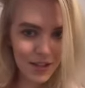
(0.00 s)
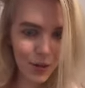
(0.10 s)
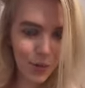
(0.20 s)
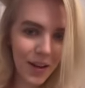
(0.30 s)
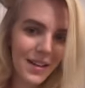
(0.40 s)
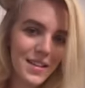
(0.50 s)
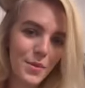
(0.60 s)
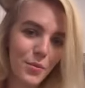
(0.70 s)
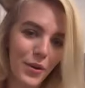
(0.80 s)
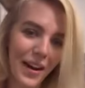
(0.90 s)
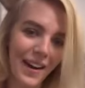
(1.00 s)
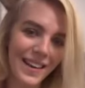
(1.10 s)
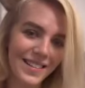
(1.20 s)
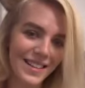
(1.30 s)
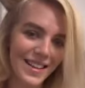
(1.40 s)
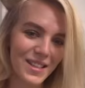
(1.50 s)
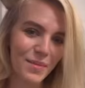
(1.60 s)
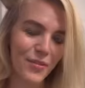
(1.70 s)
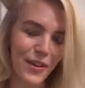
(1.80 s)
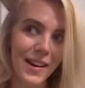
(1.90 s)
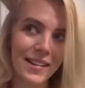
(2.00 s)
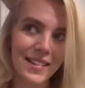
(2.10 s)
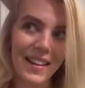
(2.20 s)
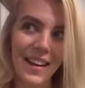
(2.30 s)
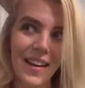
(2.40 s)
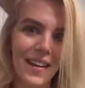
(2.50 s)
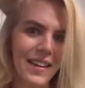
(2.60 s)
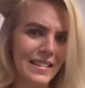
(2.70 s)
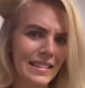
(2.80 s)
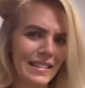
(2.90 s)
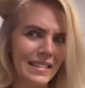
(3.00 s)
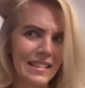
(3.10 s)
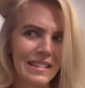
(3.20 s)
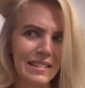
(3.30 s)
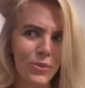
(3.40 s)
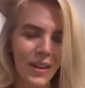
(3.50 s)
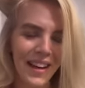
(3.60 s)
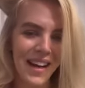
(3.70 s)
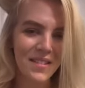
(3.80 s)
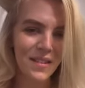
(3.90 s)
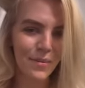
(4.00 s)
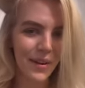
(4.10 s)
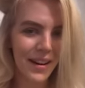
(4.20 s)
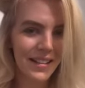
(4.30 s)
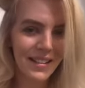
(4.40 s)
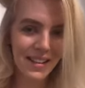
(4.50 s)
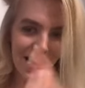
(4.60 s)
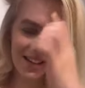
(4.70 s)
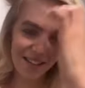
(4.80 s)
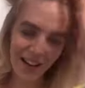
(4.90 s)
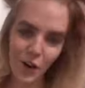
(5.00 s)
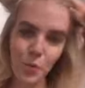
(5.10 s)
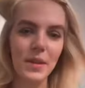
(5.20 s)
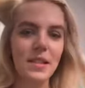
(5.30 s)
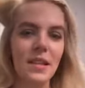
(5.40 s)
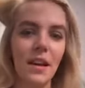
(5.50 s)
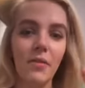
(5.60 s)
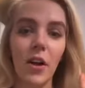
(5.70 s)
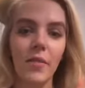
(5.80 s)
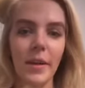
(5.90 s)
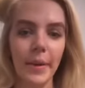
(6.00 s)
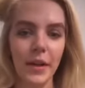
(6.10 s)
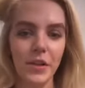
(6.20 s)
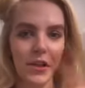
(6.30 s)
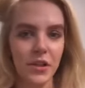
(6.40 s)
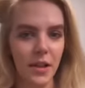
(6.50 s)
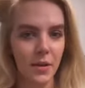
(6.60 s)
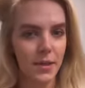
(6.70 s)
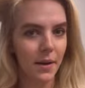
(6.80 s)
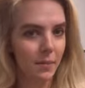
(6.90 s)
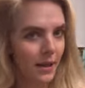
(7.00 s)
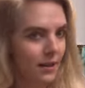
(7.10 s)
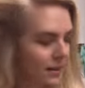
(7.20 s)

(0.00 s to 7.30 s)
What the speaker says: Do you want a surprise, lesbian friends? What kind of surprise is that? I hope it doesn't involve any pictures that you send